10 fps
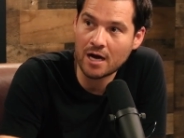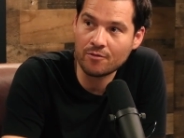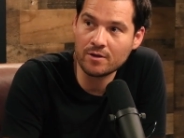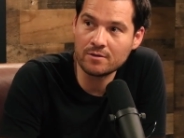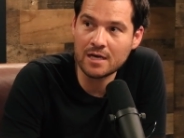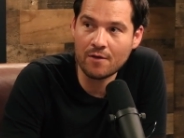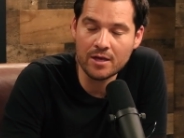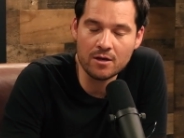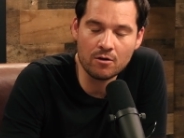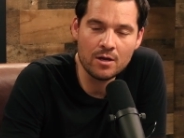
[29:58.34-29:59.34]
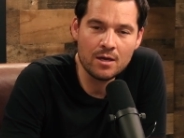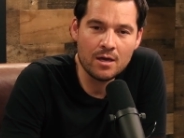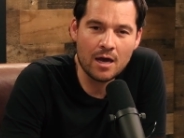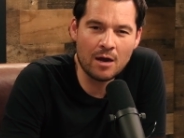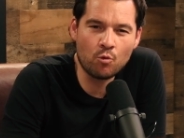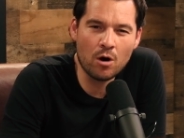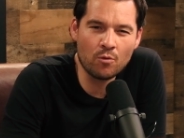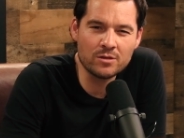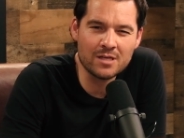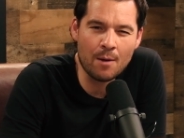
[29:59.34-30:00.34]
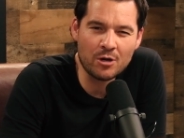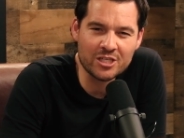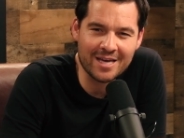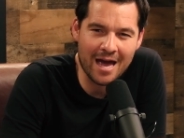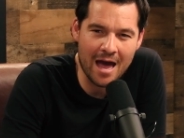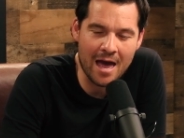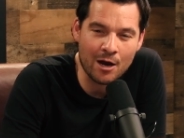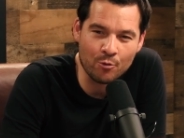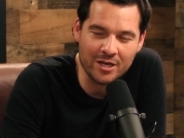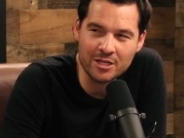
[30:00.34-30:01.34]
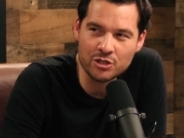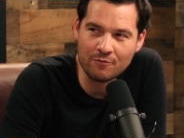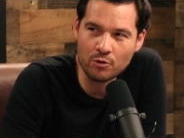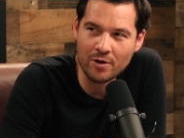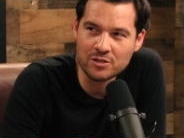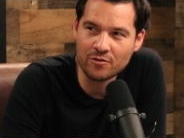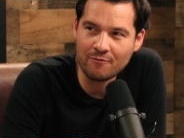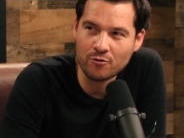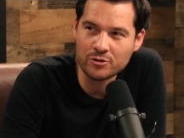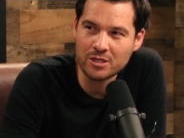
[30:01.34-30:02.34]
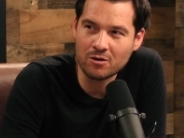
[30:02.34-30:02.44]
down, down, down exactly, the hill. Exactly. And what was, how much ca equity did you have to raise for that first